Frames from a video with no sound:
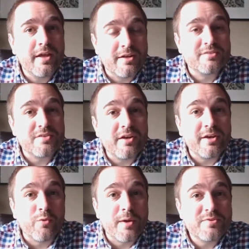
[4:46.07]
and in
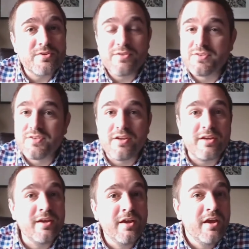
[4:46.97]
studying Webster, the
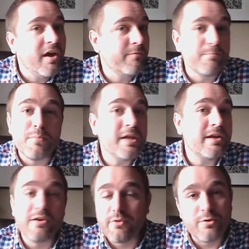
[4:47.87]
study of
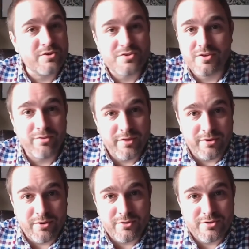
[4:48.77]
many other Christian
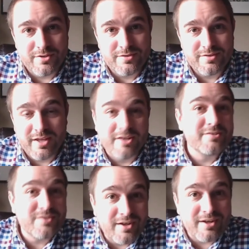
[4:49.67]
theologians, and
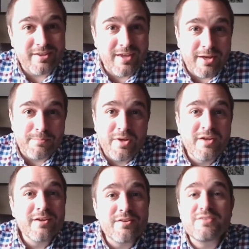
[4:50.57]
in studying them,
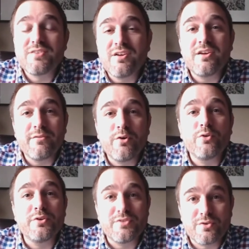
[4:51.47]
the study of
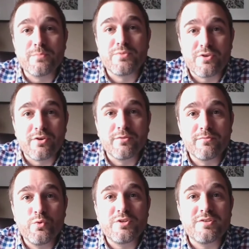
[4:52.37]
Holy Scripture,
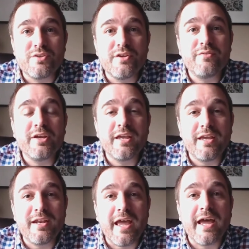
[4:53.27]
which is living
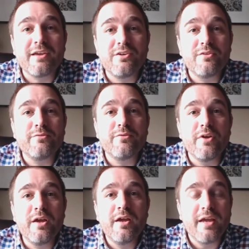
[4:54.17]
and active
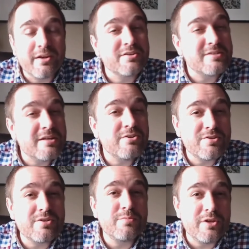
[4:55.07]
and
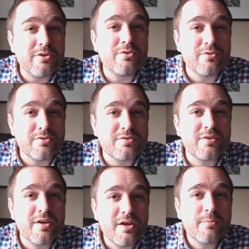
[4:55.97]
continues to be
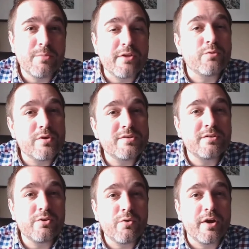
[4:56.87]
used by the
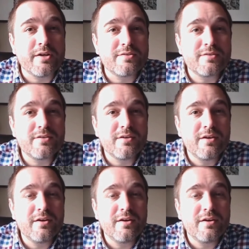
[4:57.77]
risen Christ